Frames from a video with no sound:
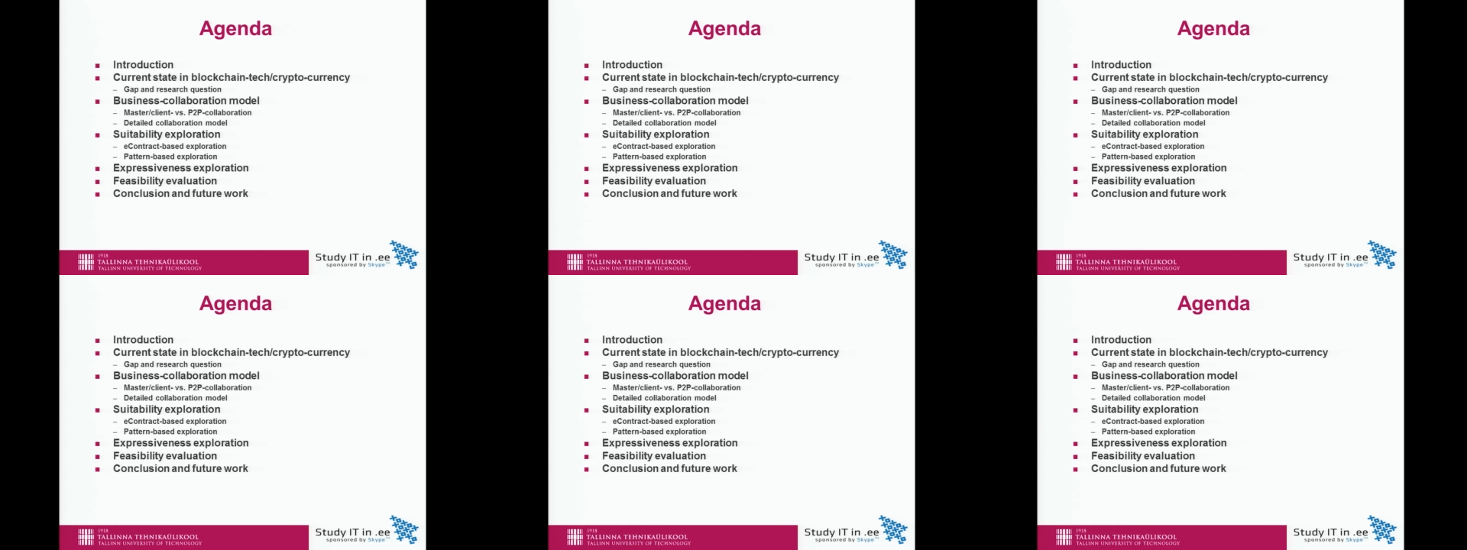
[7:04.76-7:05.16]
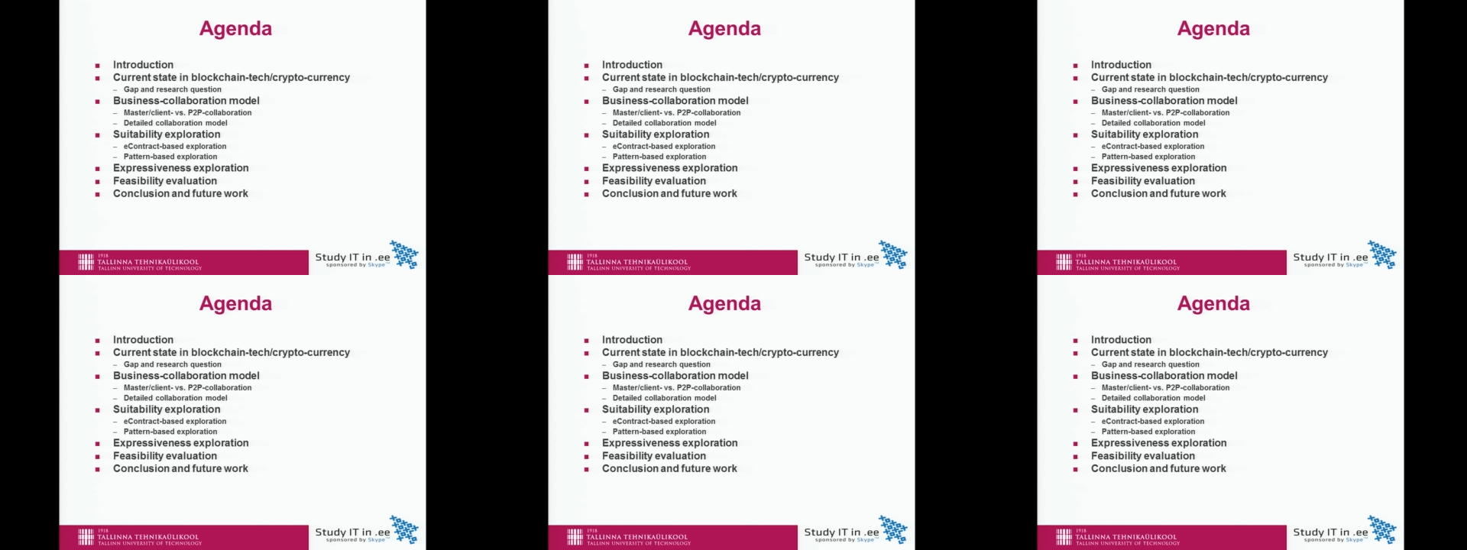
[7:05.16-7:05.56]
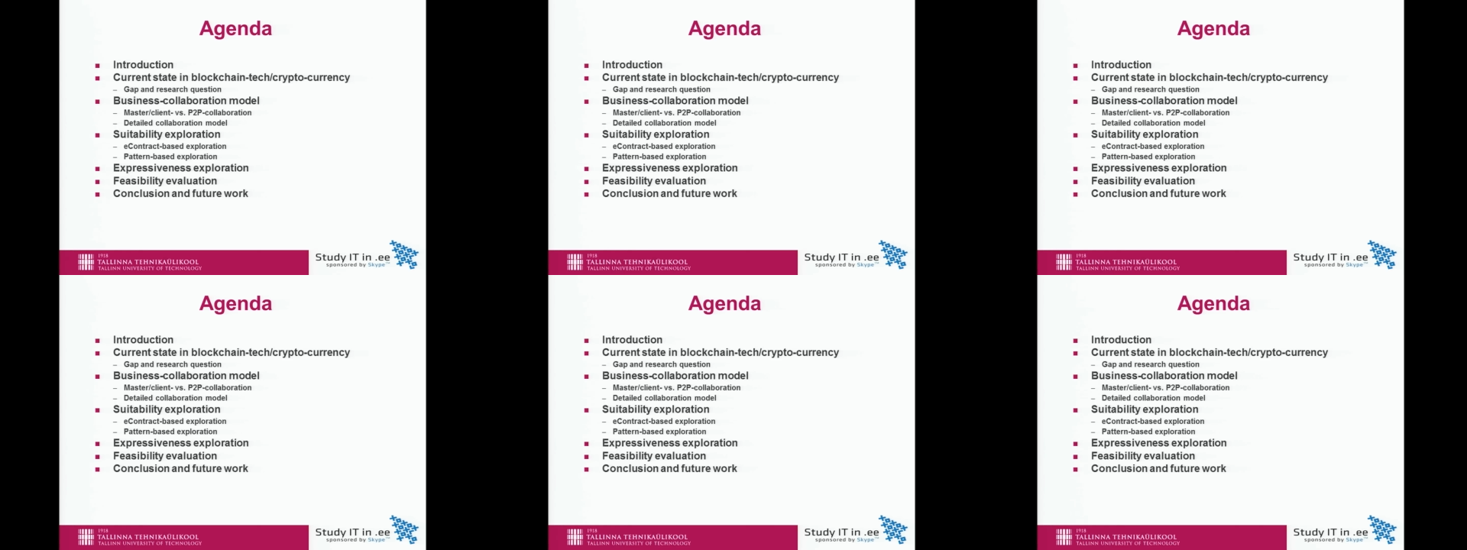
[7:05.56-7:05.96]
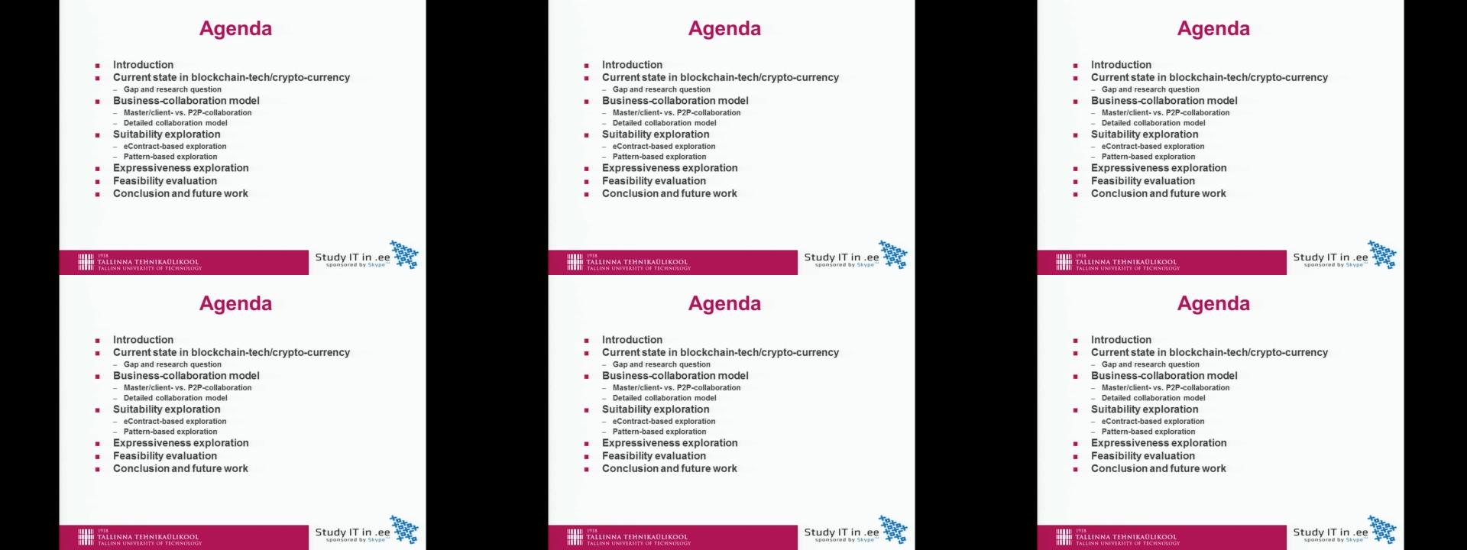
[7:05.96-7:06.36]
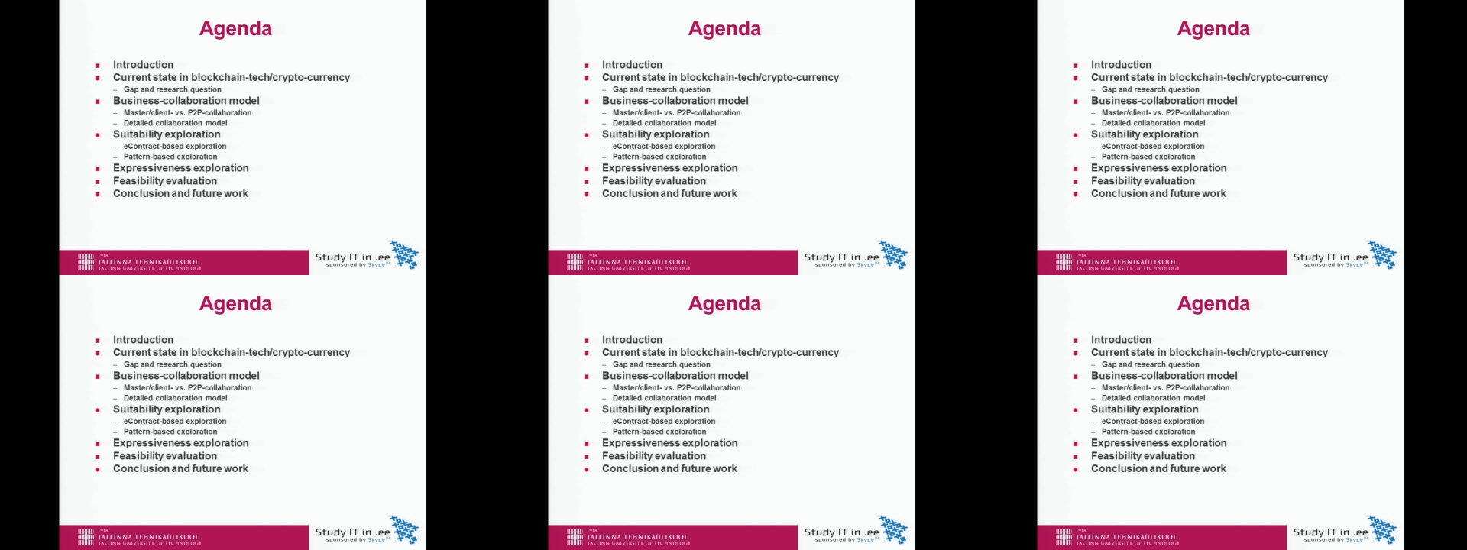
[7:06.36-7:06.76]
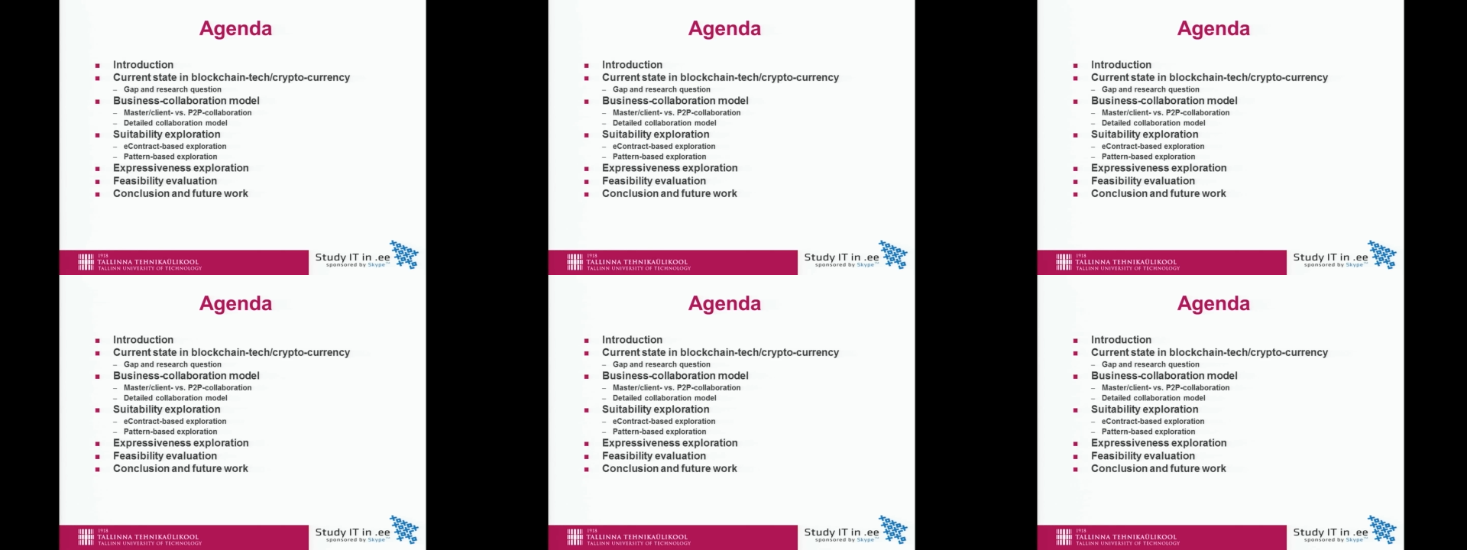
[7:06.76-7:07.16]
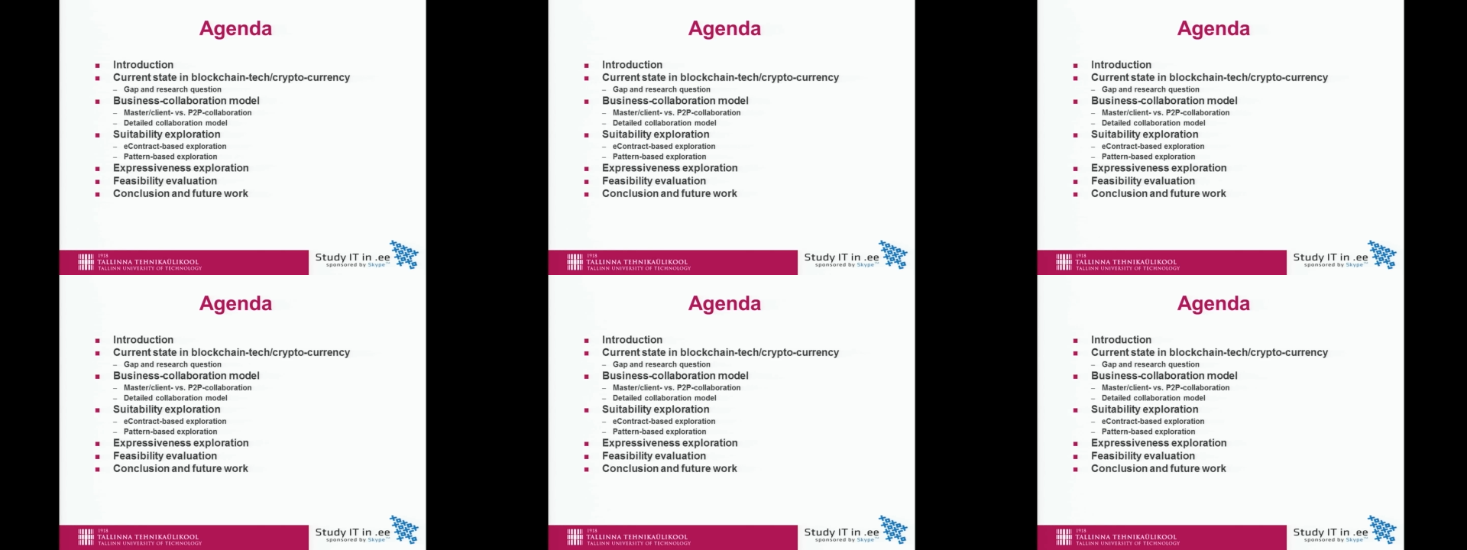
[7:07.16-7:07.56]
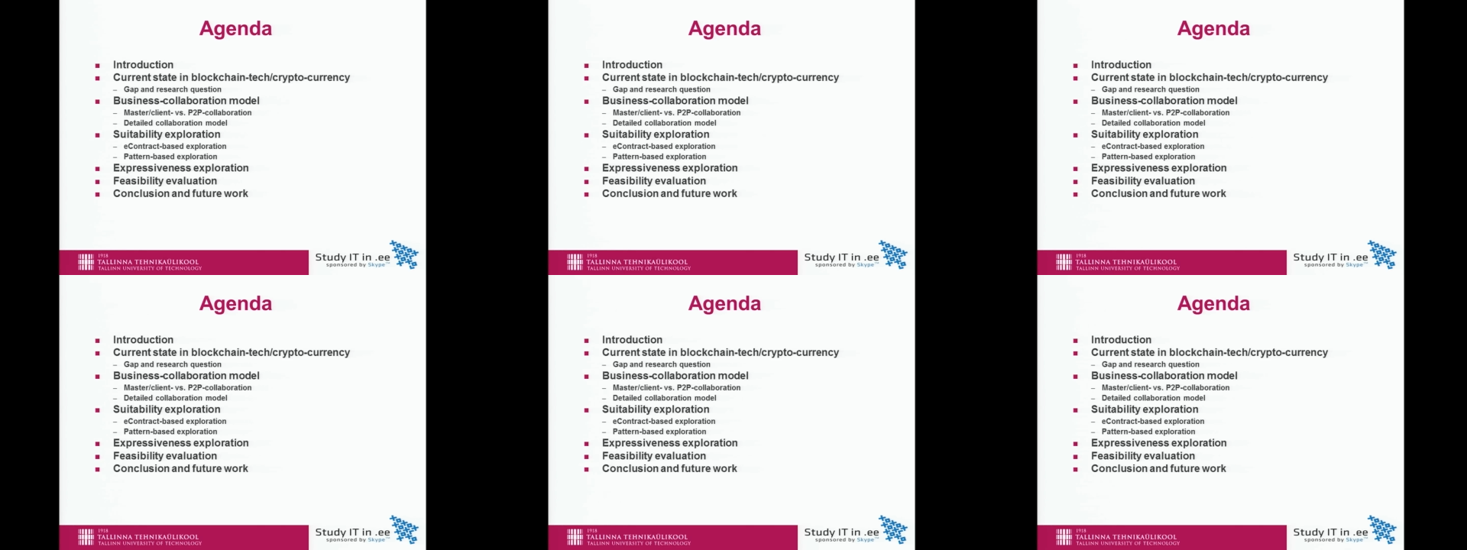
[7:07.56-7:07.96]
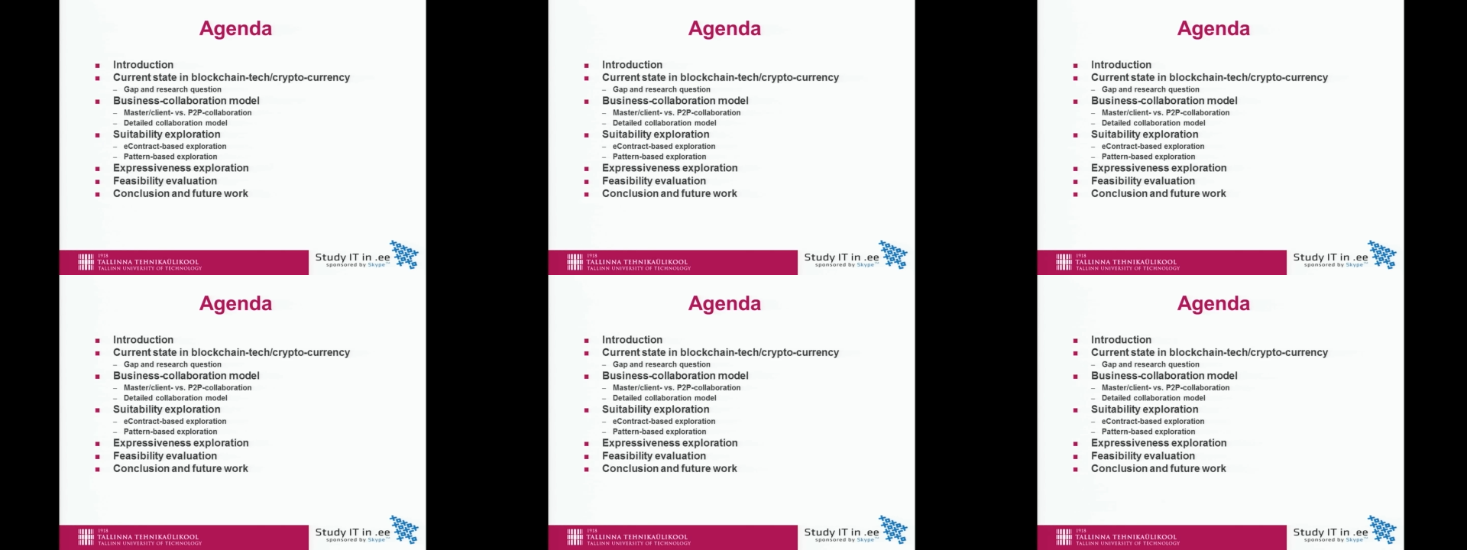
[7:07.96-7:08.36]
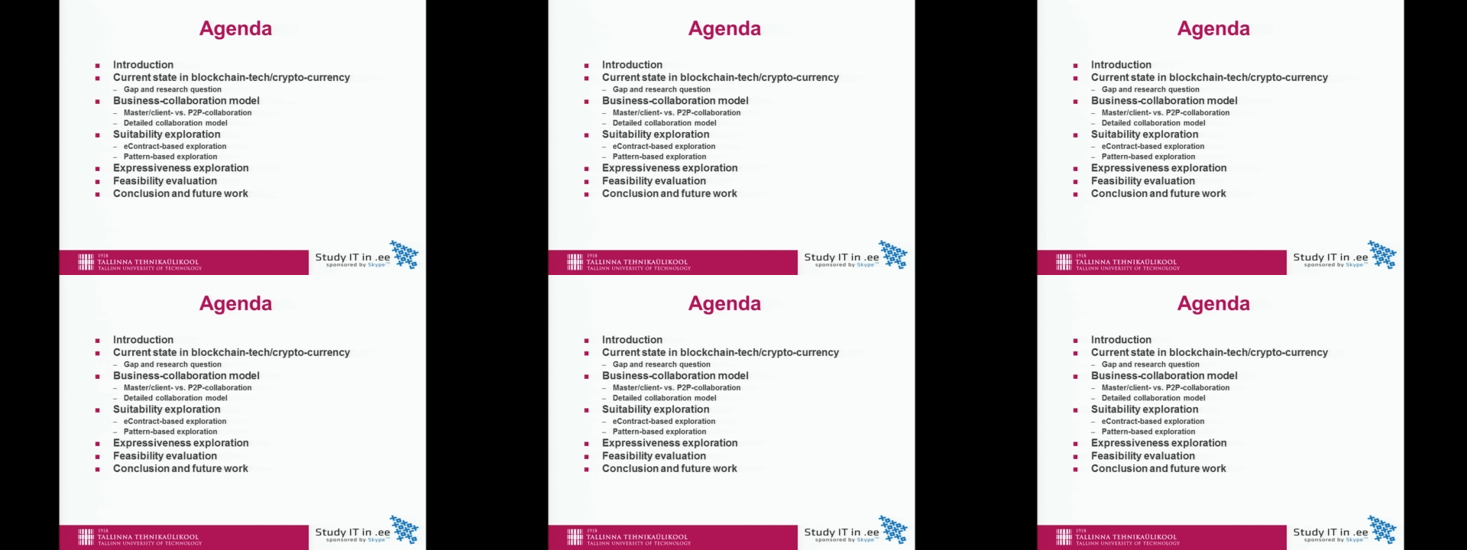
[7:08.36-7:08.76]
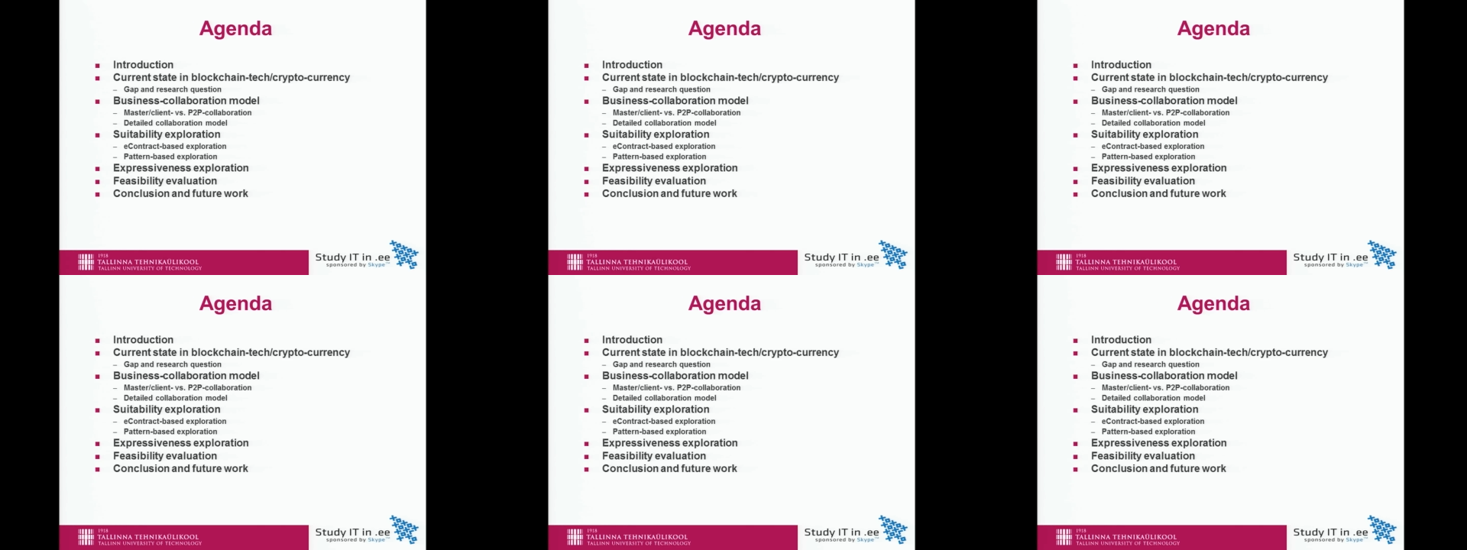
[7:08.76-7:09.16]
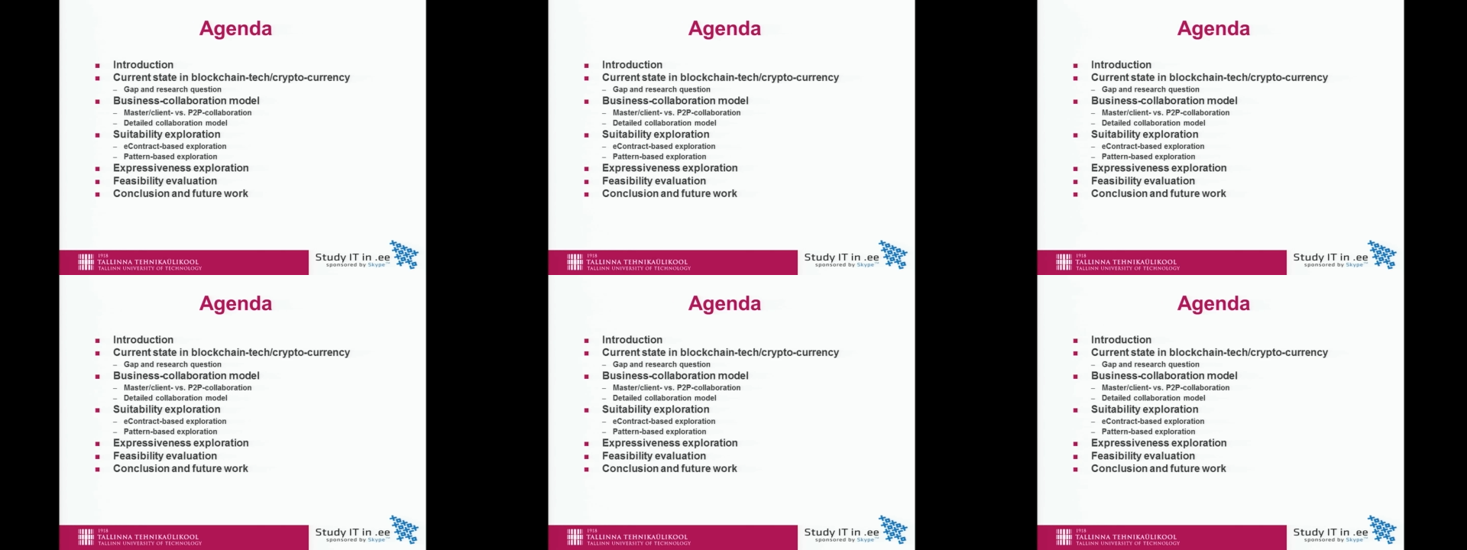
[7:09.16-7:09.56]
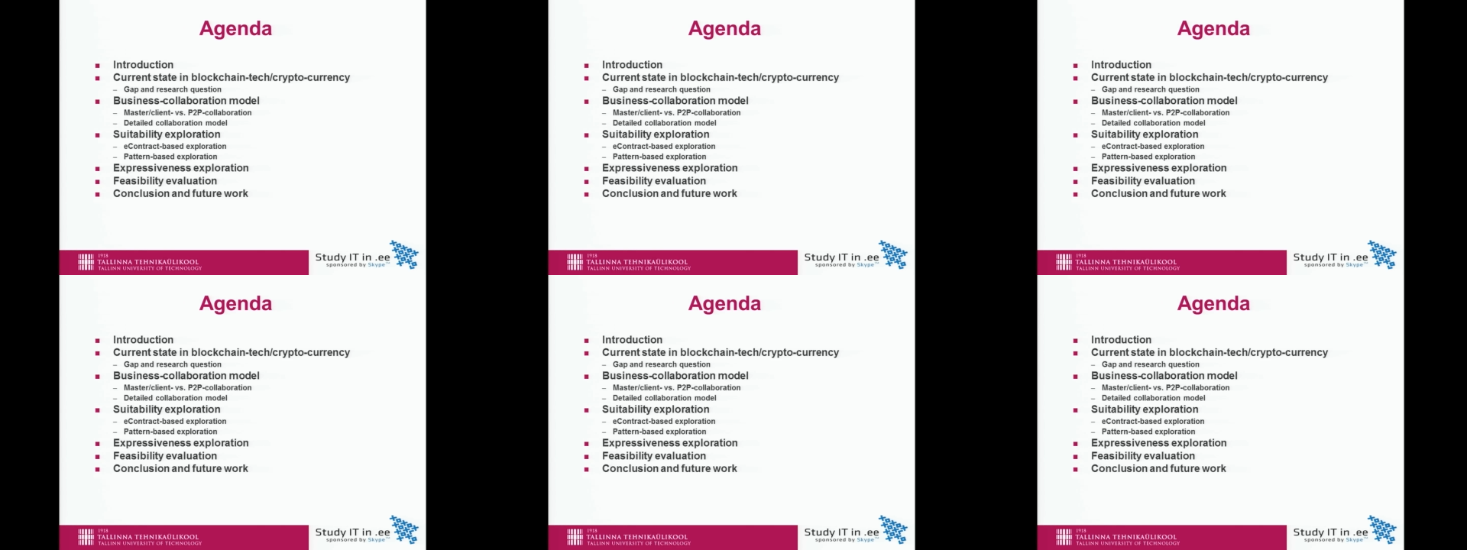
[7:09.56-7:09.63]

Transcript: [unreadable: no face in view]